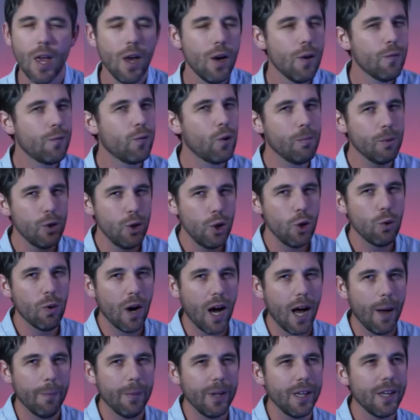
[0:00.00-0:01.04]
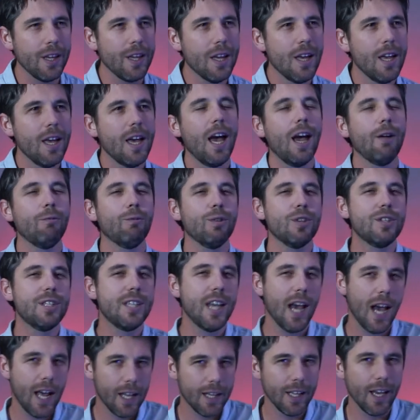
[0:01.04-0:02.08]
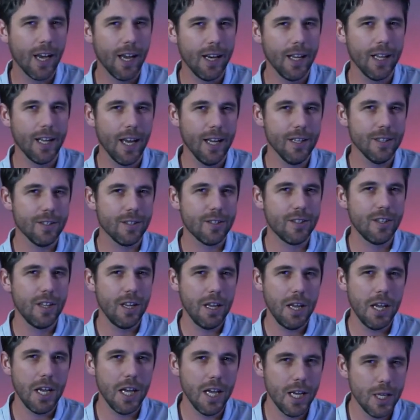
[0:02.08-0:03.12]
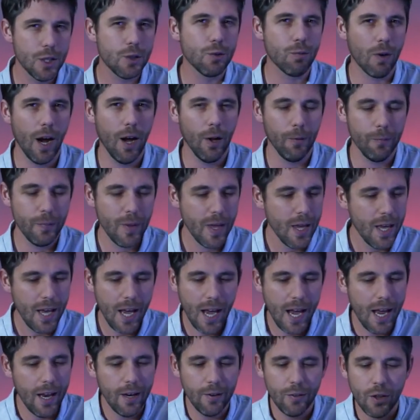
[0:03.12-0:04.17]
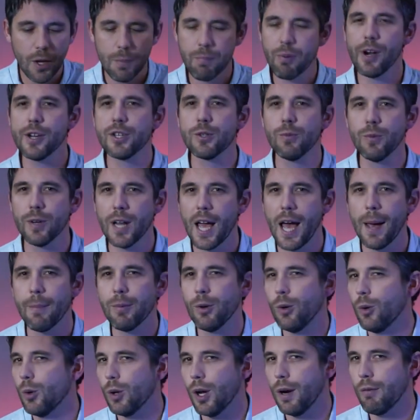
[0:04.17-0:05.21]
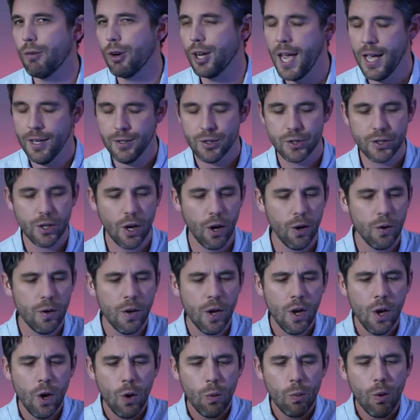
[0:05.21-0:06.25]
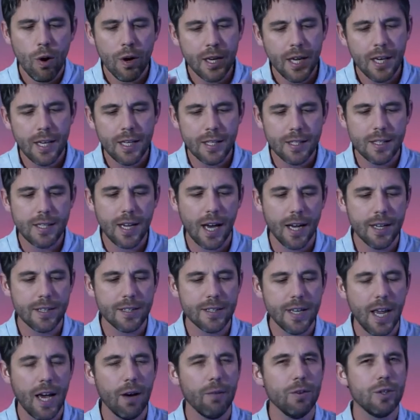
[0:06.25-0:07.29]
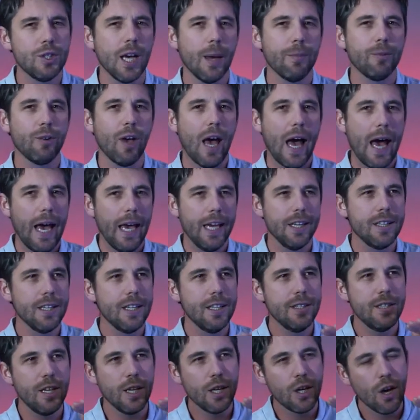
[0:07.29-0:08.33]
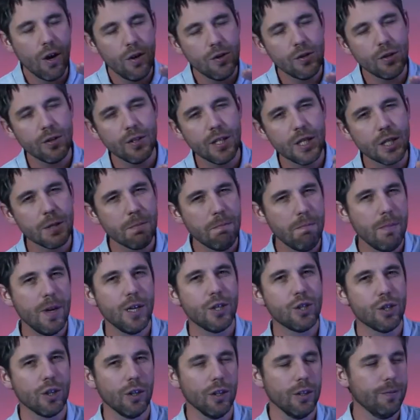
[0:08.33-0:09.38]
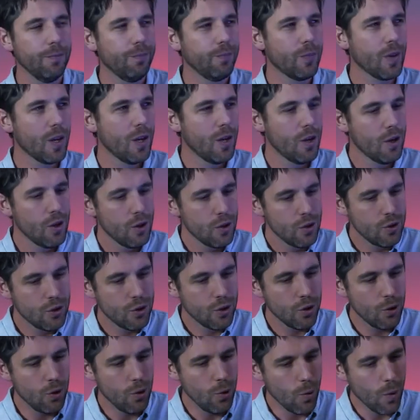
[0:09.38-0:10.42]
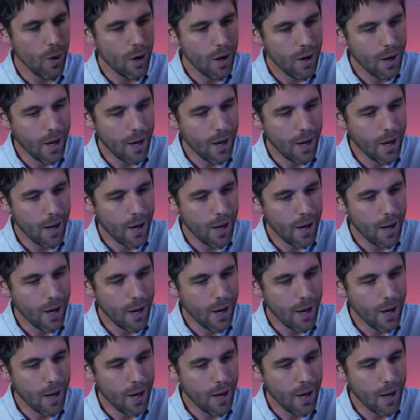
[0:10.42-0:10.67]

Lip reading: form a new army, and retaliate against Israel. And the oppression would happen all over again. So what Gideon does now in chapter 8 is he goes on this mission to